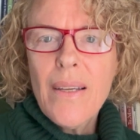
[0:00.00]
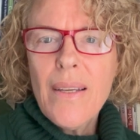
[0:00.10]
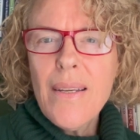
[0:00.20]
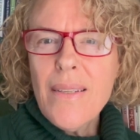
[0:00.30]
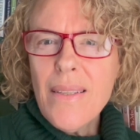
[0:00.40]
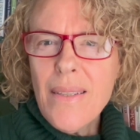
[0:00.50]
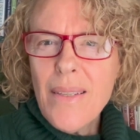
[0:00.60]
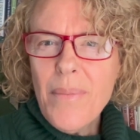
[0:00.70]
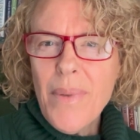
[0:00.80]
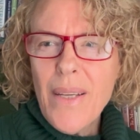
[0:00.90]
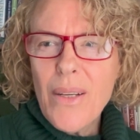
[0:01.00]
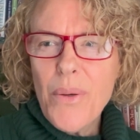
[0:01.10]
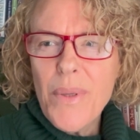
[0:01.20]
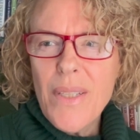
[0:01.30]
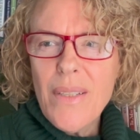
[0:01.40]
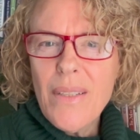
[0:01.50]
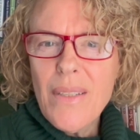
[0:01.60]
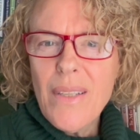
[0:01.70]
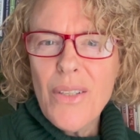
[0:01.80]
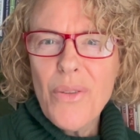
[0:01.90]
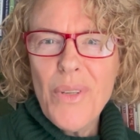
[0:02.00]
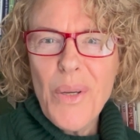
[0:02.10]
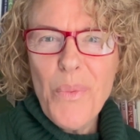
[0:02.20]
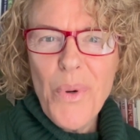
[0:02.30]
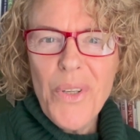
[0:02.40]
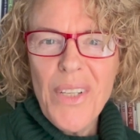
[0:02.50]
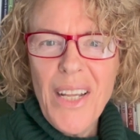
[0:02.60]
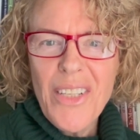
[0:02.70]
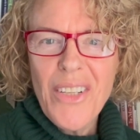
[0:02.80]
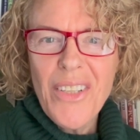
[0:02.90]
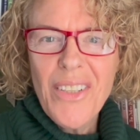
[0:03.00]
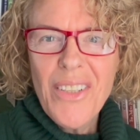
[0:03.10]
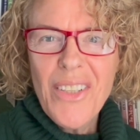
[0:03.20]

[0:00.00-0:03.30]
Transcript: Is it simply a coincidence that only one letter